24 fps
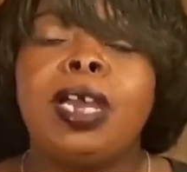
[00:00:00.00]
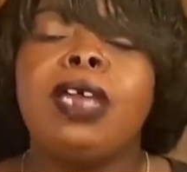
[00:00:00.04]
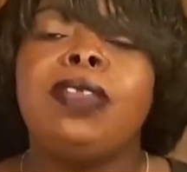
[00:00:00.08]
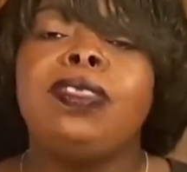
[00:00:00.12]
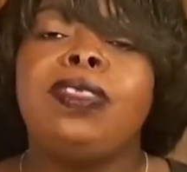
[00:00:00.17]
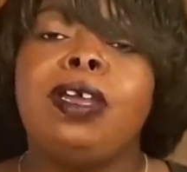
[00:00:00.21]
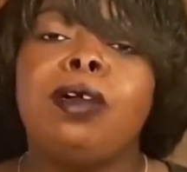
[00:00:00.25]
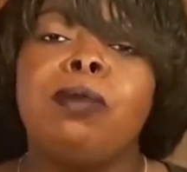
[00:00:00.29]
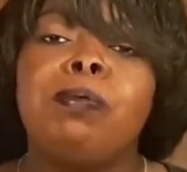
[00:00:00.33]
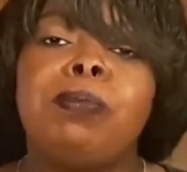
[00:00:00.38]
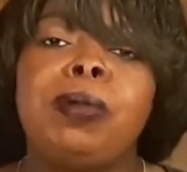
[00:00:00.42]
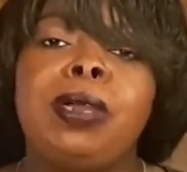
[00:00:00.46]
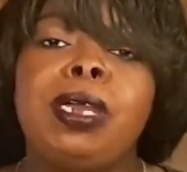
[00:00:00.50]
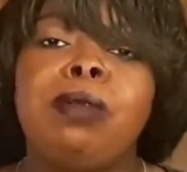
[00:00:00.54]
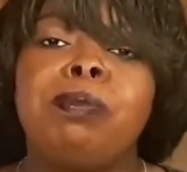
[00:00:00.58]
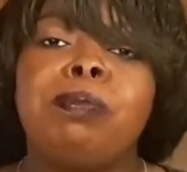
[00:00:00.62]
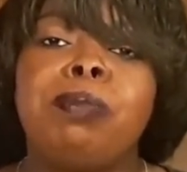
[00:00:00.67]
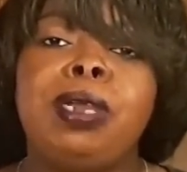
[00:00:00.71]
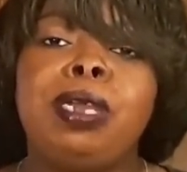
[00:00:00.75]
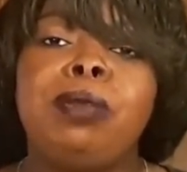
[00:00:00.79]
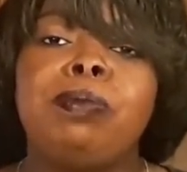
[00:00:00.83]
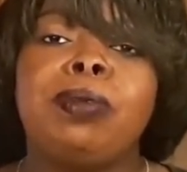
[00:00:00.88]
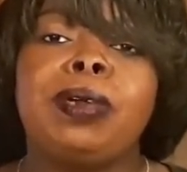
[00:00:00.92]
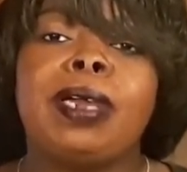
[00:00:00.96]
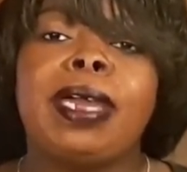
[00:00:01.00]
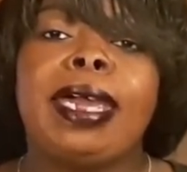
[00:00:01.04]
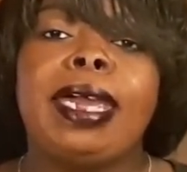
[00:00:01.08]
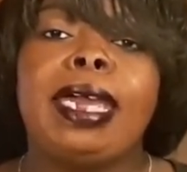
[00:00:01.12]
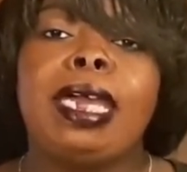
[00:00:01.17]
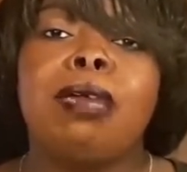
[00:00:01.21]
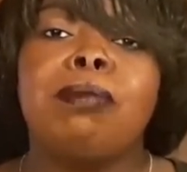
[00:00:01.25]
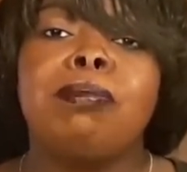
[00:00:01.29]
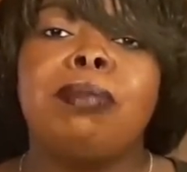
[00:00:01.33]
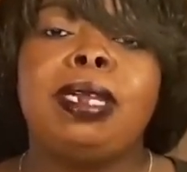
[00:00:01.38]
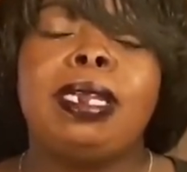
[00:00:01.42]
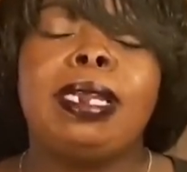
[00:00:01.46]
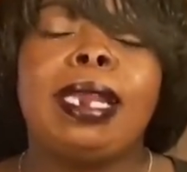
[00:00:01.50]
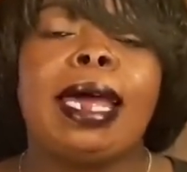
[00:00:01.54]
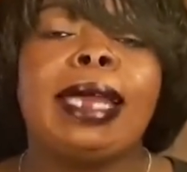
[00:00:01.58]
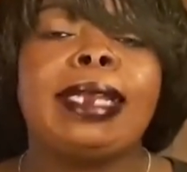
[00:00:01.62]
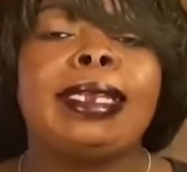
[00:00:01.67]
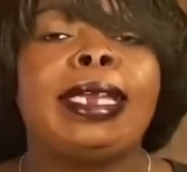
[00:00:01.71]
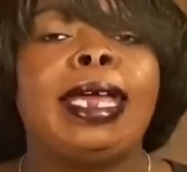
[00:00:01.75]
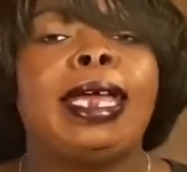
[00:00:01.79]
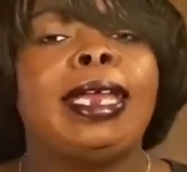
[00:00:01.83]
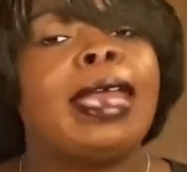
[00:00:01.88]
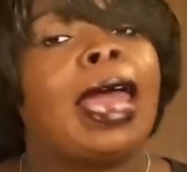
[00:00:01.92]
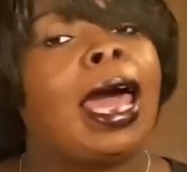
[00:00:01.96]
them pink people can be
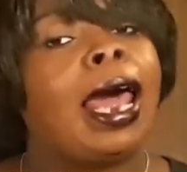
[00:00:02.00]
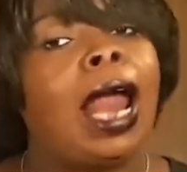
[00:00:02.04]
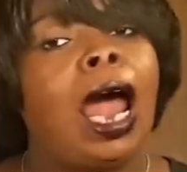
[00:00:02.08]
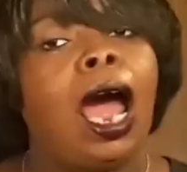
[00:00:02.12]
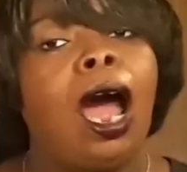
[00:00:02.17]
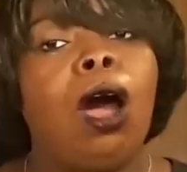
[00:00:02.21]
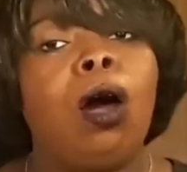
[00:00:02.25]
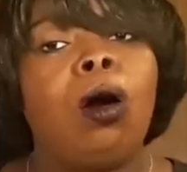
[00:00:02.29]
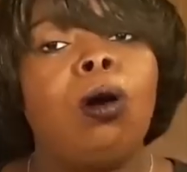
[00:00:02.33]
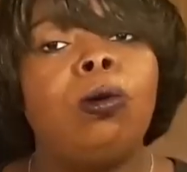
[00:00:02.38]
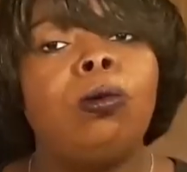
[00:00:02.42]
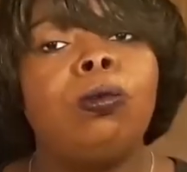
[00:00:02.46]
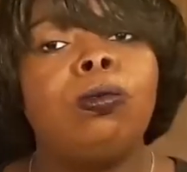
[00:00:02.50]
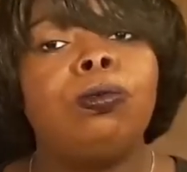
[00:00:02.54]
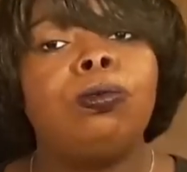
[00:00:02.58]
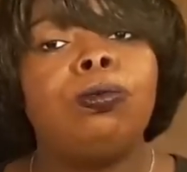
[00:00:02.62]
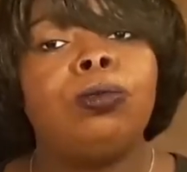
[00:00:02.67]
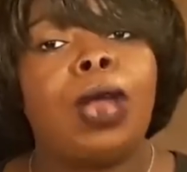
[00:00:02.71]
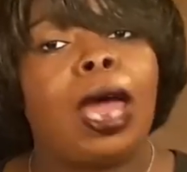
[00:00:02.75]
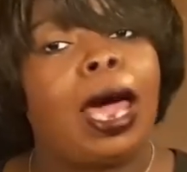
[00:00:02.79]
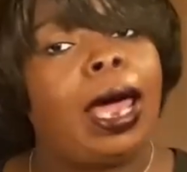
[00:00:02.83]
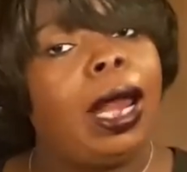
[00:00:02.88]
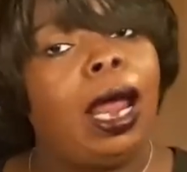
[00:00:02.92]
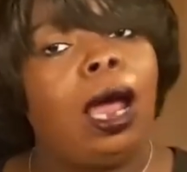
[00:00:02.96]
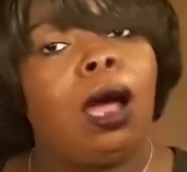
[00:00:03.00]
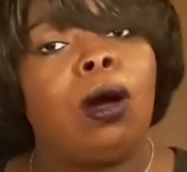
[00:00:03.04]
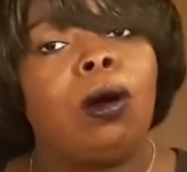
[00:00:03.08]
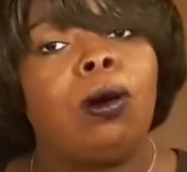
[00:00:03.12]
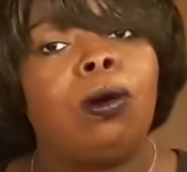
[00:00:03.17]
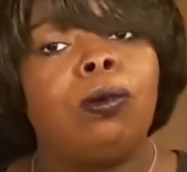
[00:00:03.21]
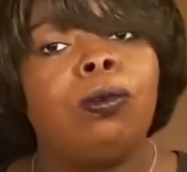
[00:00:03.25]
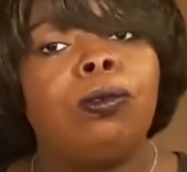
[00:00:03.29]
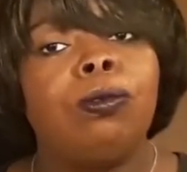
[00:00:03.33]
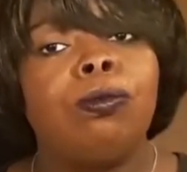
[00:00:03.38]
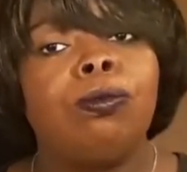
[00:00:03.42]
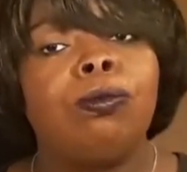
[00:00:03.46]
like that. Not all, not all.